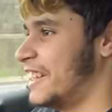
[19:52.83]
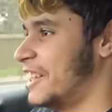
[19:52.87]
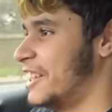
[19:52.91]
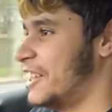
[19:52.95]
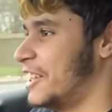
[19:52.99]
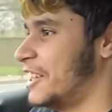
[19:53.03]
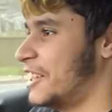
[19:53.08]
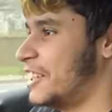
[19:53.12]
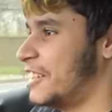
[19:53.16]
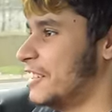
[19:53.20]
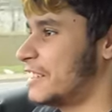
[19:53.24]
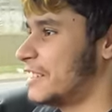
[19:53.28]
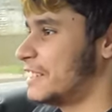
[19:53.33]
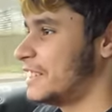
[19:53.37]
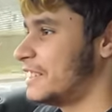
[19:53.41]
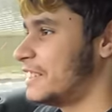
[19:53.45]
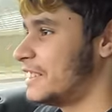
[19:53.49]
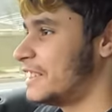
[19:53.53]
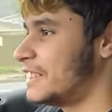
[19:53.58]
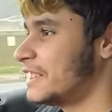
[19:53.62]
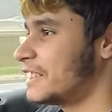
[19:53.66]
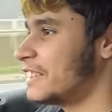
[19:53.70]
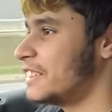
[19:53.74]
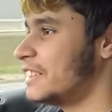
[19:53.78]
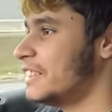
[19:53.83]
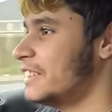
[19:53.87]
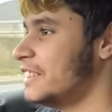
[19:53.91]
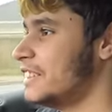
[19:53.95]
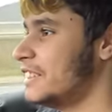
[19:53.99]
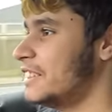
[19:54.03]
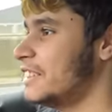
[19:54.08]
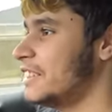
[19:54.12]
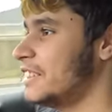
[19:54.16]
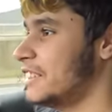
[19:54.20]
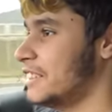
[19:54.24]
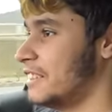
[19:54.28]

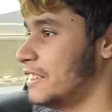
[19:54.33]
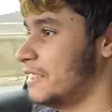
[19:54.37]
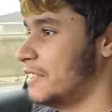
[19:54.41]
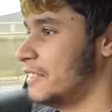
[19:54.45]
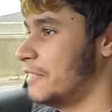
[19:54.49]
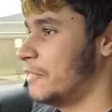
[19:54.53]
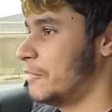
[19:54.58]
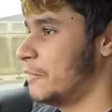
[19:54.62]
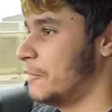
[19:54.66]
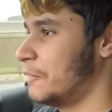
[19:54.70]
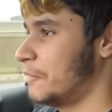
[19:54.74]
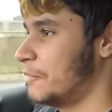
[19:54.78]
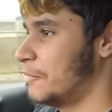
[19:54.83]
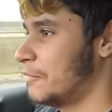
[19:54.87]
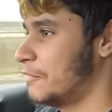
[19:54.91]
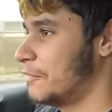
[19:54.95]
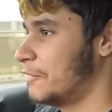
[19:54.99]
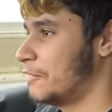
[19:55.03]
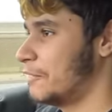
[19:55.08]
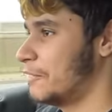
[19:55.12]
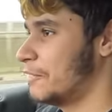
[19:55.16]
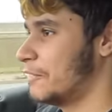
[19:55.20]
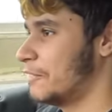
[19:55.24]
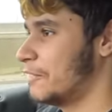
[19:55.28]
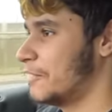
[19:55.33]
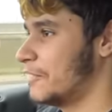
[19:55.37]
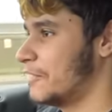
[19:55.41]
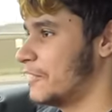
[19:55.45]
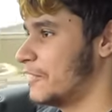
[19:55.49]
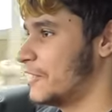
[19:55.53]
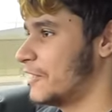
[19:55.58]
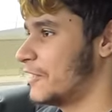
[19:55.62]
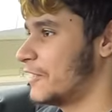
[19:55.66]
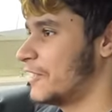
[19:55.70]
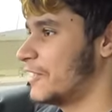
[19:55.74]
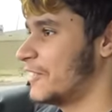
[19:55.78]

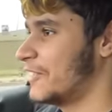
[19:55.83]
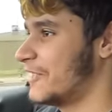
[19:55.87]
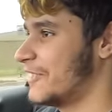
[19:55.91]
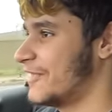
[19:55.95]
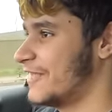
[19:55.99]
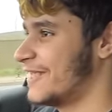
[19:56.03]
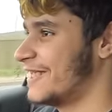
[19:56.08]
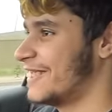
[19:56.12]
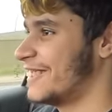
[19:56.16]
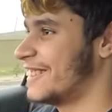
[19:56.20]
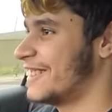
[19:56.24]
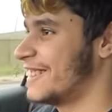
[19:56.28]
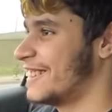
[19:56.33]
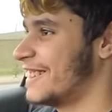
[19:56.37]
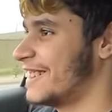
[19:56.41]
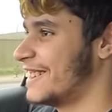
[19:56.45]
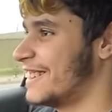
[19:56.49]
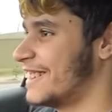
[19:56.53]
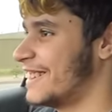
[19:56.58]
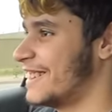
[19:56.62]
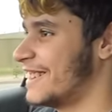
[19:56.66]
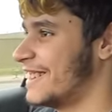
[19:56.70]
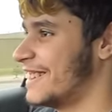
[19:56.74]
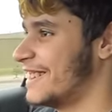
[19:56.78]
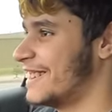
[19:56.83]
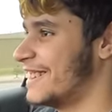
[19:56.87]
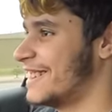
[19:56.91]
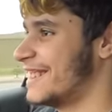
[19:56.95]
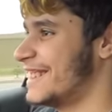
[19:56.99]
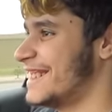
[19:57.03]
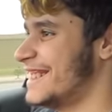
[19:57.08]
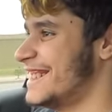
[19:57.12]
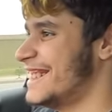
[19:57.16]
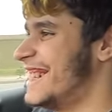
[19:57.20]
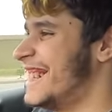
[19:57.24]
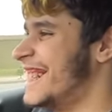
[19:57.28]

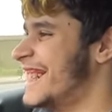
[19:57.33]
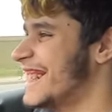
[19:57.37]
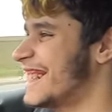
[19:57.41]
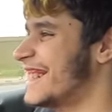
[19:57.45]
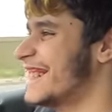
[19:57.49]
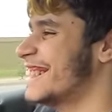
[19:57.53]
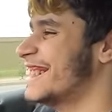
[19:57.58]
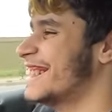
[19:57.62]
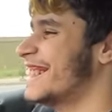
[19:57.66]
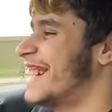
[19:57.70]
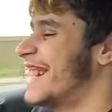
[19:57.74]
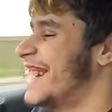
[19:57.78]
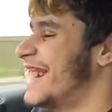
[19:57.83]
[no speech]